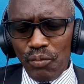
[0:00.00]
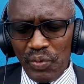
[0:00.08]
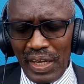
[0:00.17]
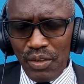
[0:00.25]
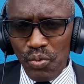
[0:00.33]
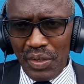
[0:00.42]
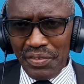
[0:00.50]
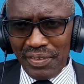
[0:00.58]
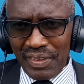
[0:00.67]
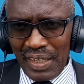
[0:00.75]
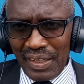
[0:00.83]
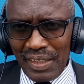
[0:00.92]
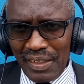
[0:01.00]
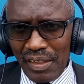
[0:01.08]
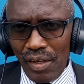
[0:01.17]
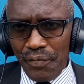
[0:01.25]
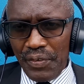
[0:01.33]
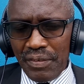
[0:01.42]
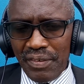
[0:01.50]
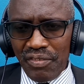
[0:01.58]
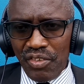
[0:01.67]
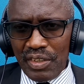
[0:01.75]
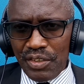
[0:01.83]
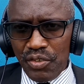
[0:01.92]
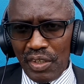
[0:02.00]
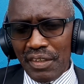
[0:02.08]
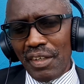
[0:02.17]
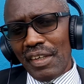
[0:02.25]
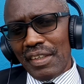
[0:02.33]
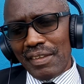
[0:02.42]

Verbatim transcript: there he was taking care of his children.